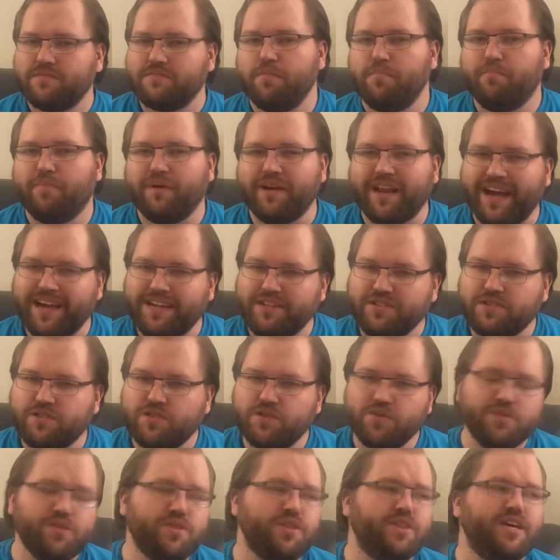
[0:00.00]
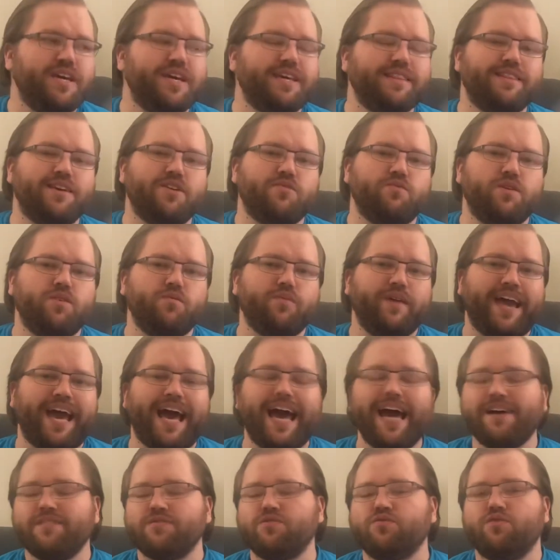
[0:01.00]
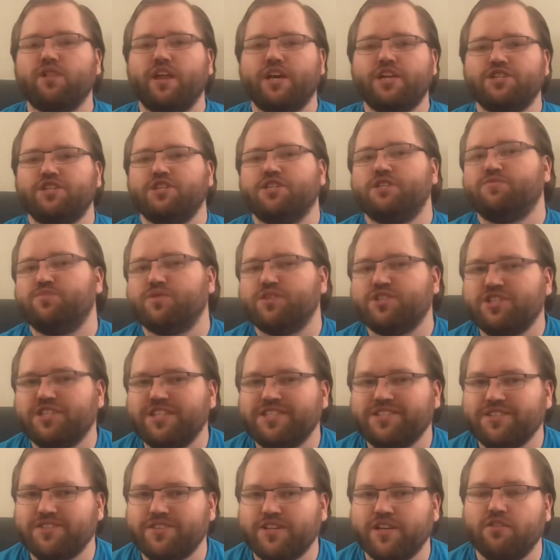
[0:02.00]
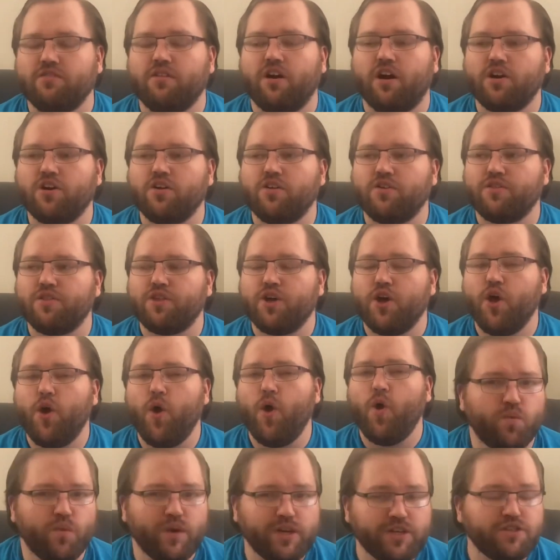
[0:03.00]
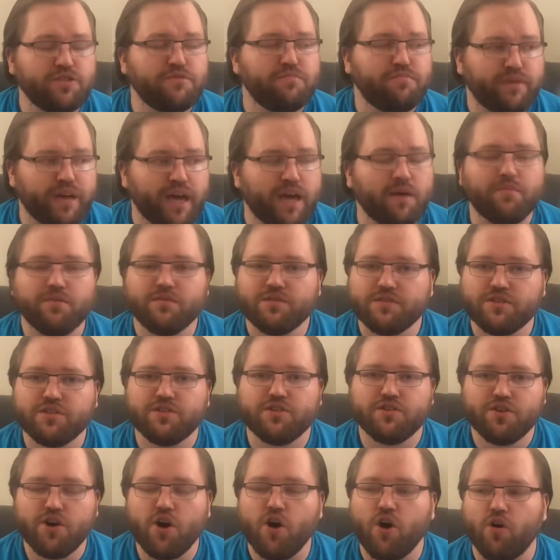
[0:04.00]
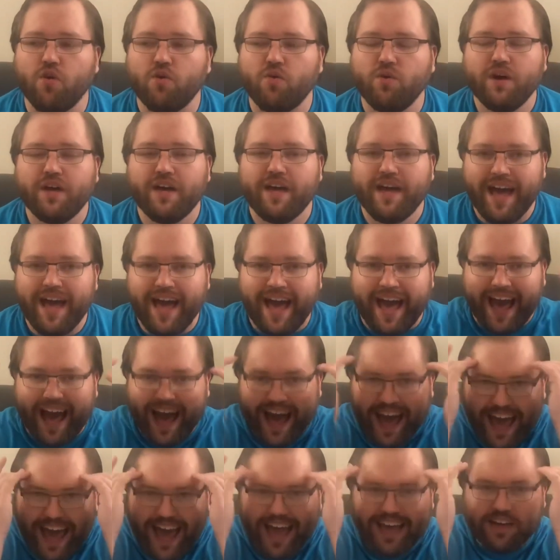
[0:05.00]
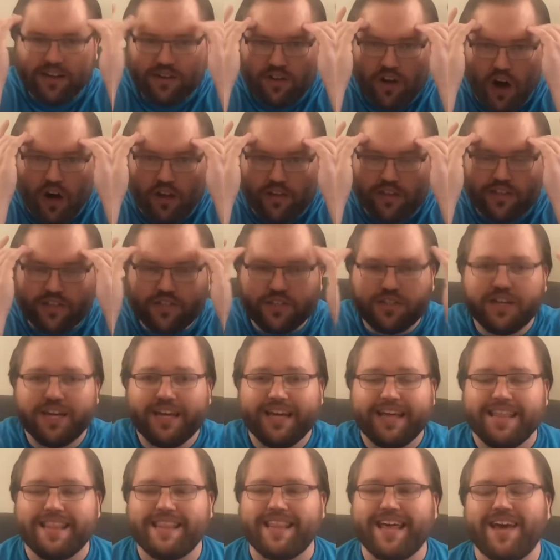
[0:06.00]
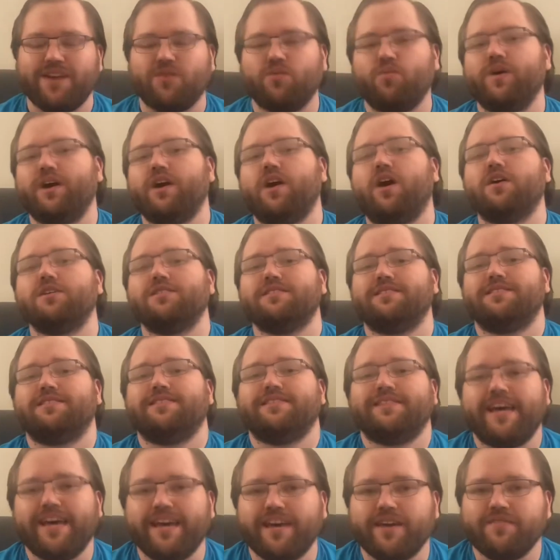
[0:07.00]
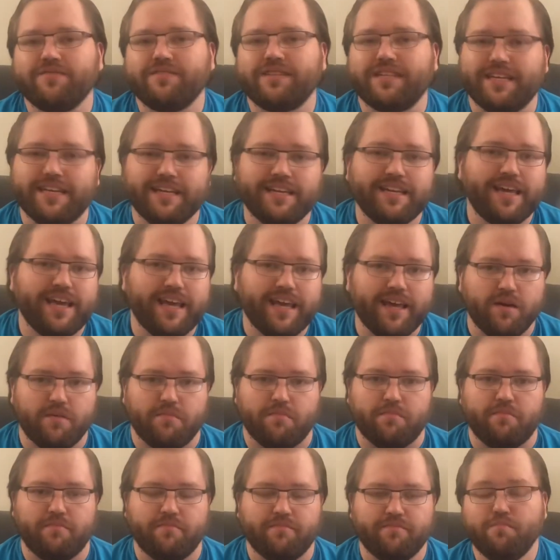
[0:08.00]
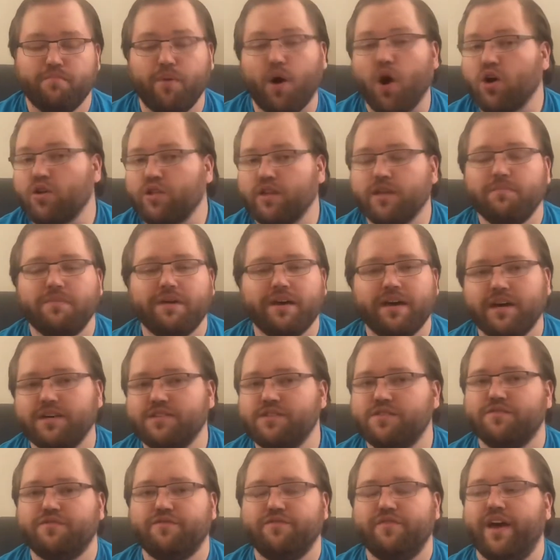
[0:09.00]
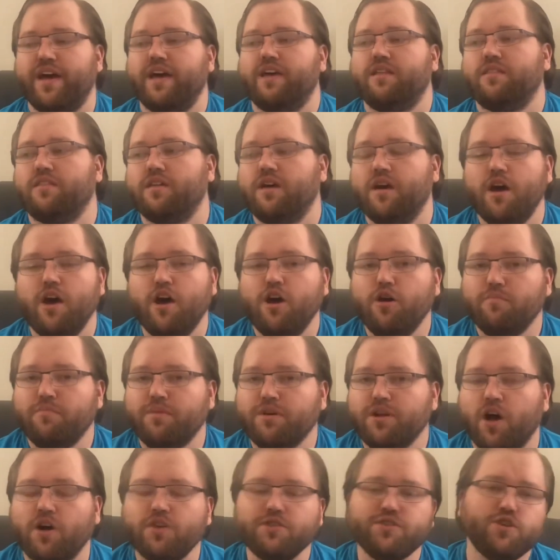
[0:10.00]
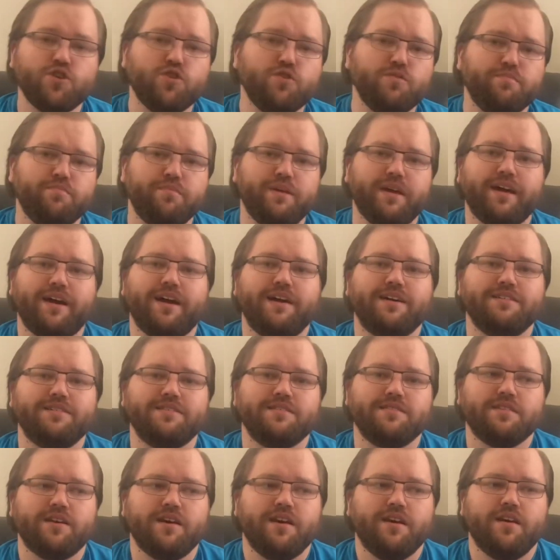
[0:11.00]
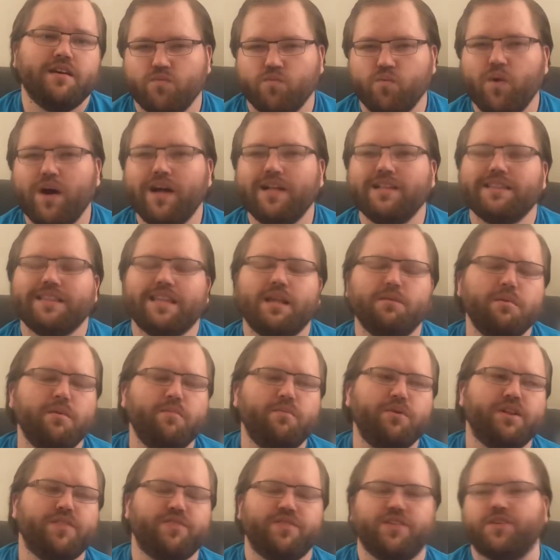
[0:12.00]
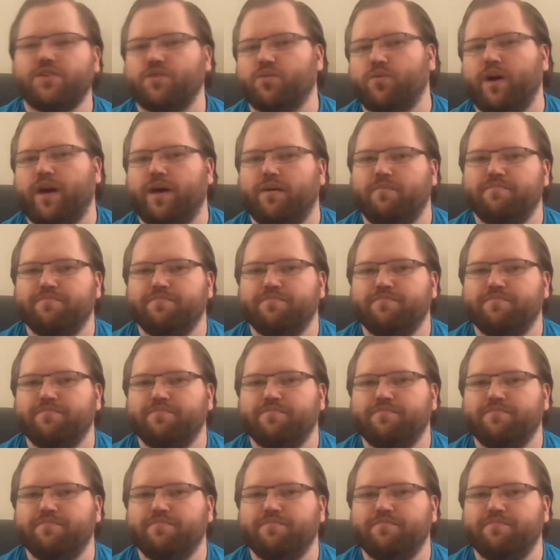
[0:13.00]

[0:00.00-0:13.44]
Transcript: But I do think that when we have a relationship with Jesus here on earth, we should be able to know a head knowledge that we are saved in Him, partly because of faith, but also because, well, let me put it this way.